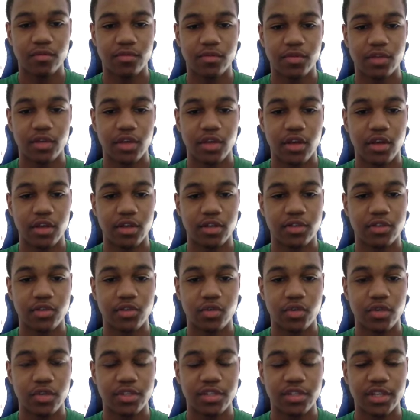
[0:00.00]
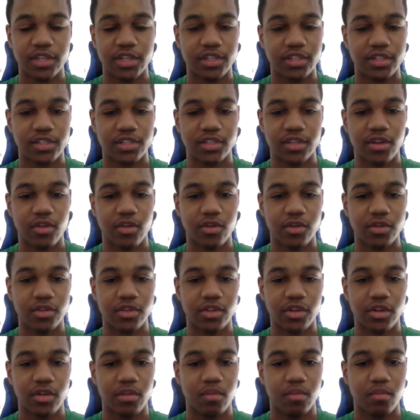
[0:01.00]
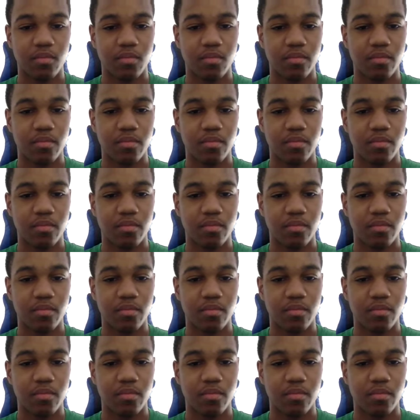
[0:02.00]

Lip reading: the student sections, they're always gonna